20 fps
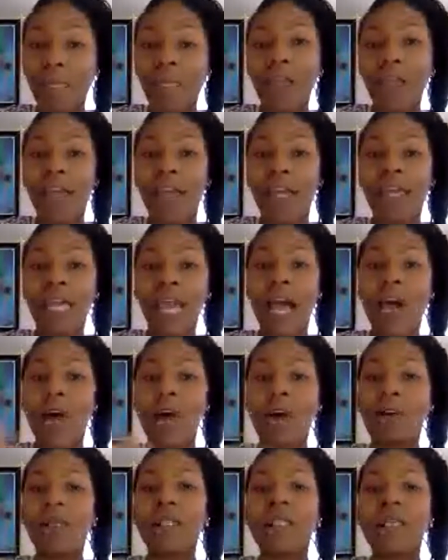Okay, I
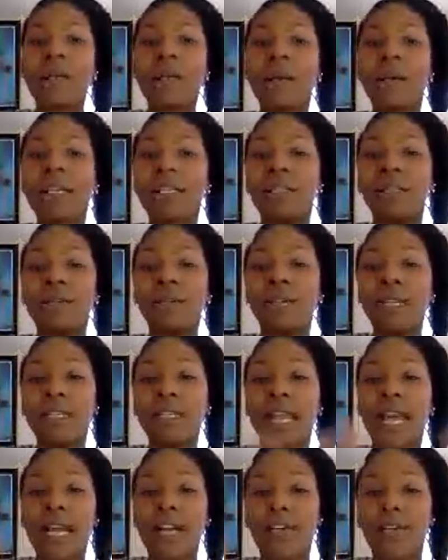always tell my students
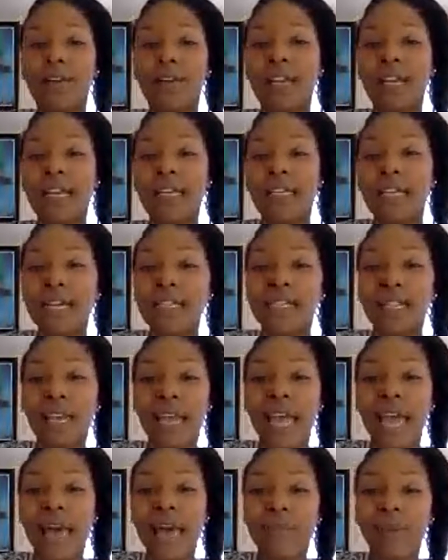that greeting doesn't
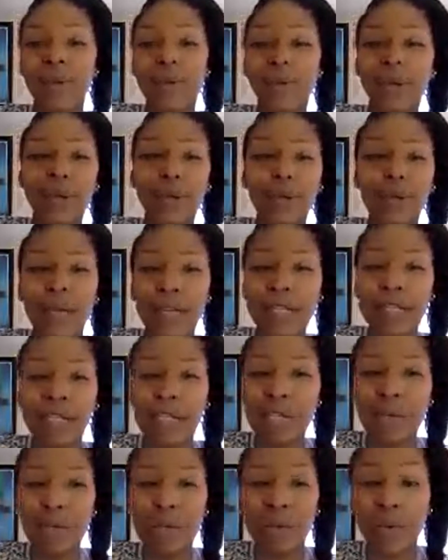happen when you get to
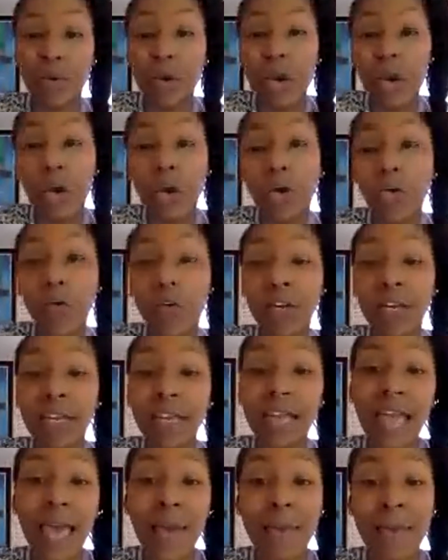school. Greeting
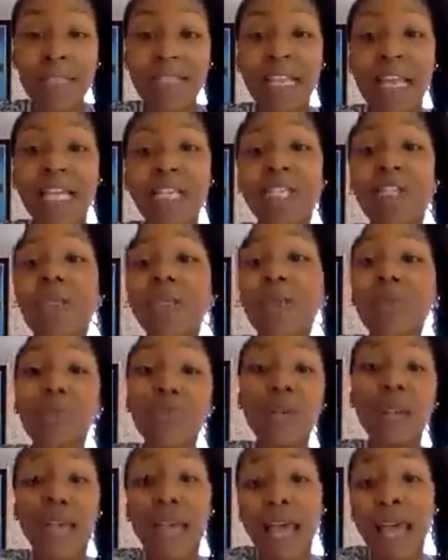happens as soon
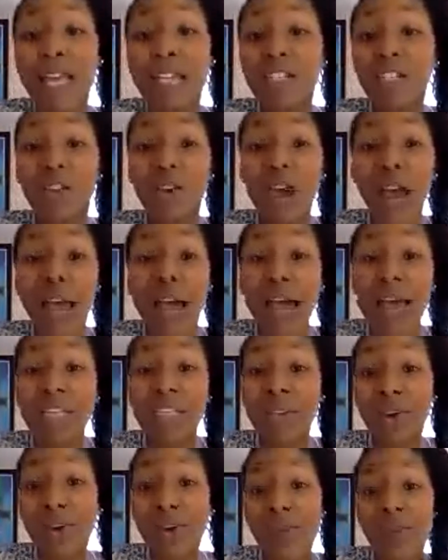as your eyes
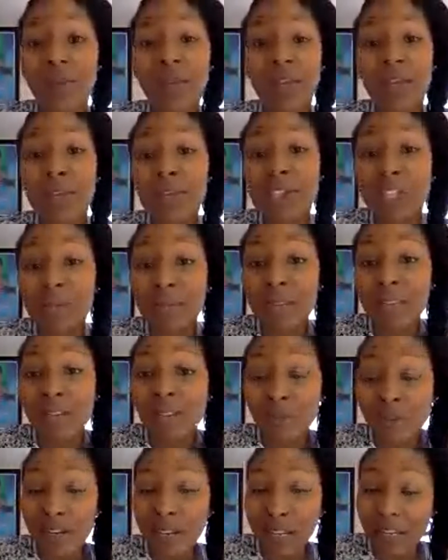open. You should be
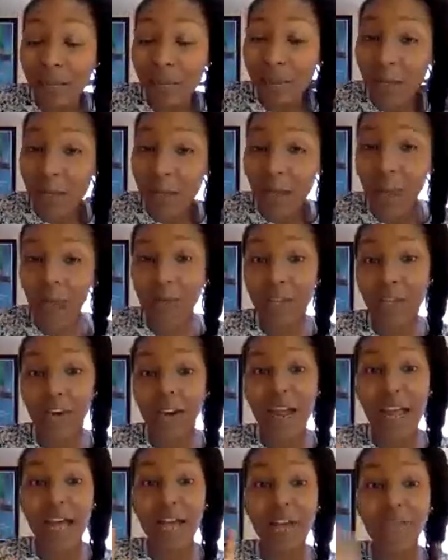greeting the people in your
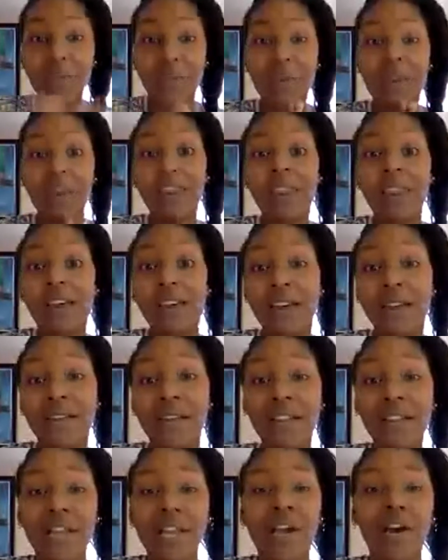house with love,
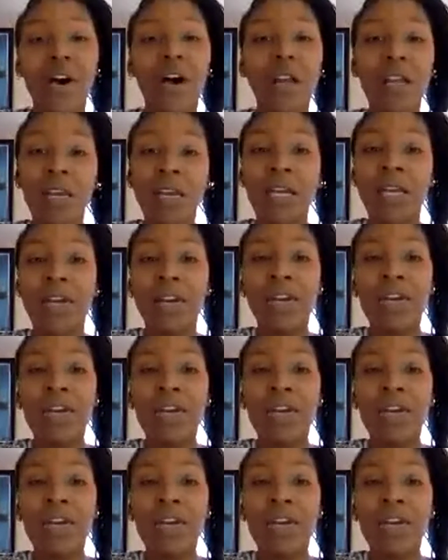as I call it.